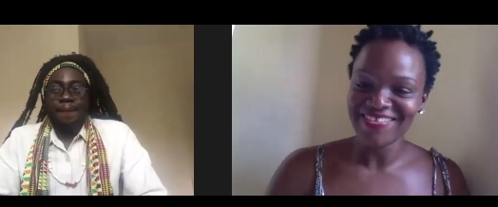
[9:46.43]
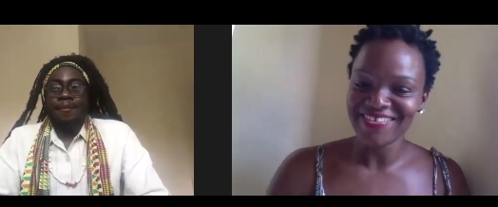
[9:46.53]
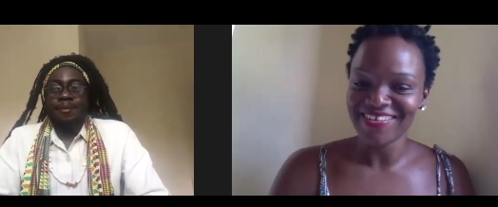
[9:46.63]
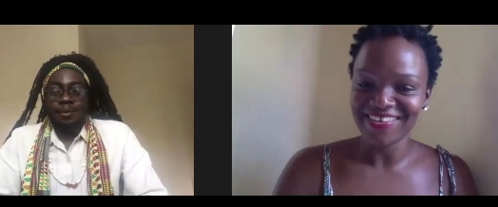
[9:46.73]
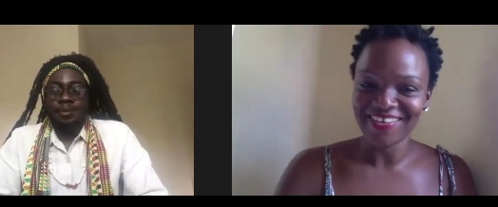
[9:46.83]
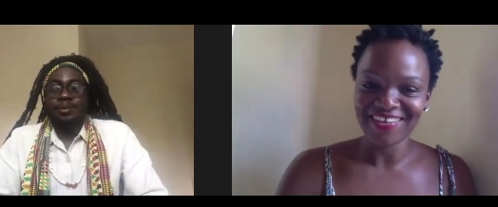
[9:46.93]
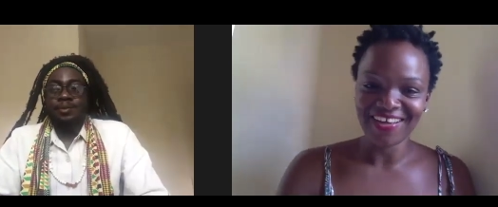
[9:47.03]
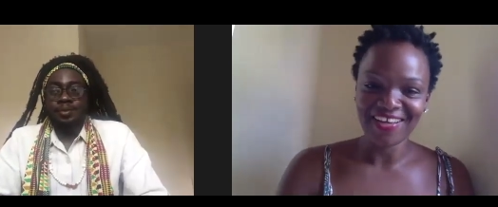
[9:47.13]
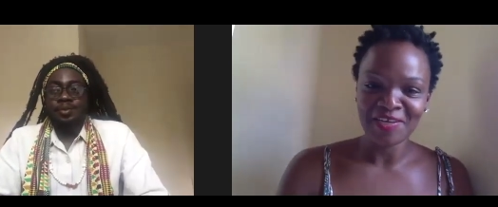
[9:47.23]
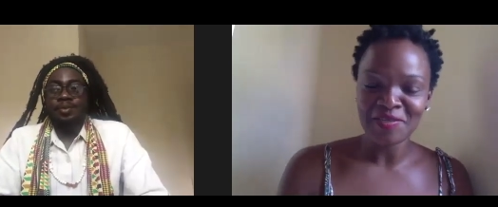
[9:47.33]

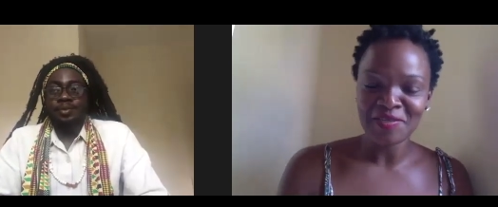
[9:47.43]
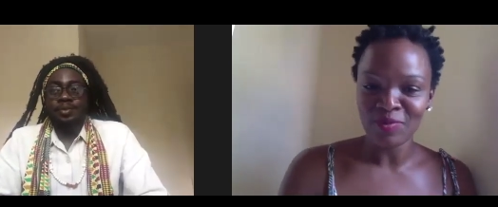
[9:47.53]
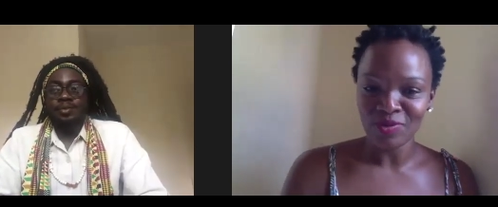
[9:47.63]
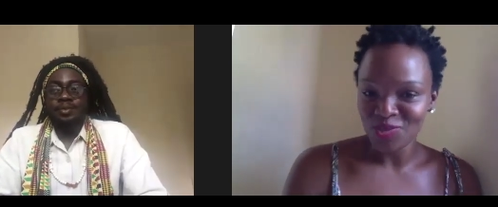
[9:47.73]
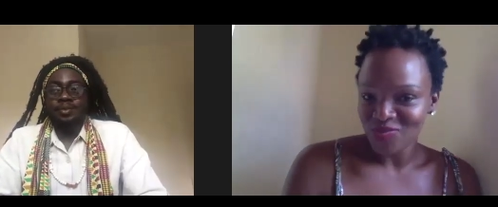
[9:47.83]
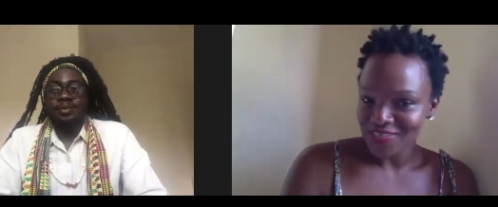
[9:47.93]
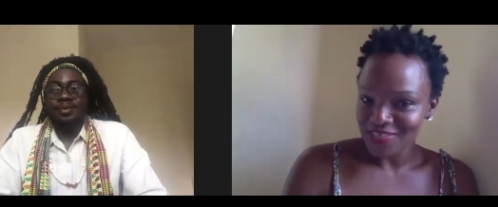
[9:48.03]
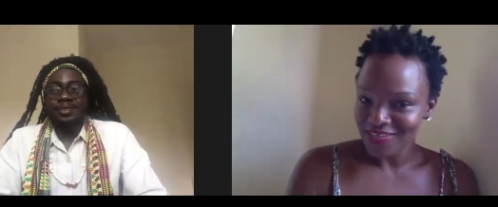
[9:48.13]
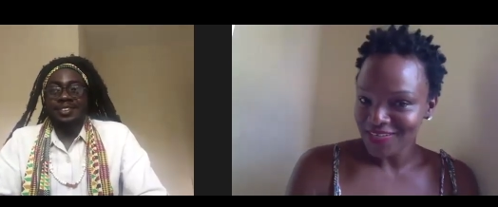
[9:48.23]
Speaker 1: a little more juicy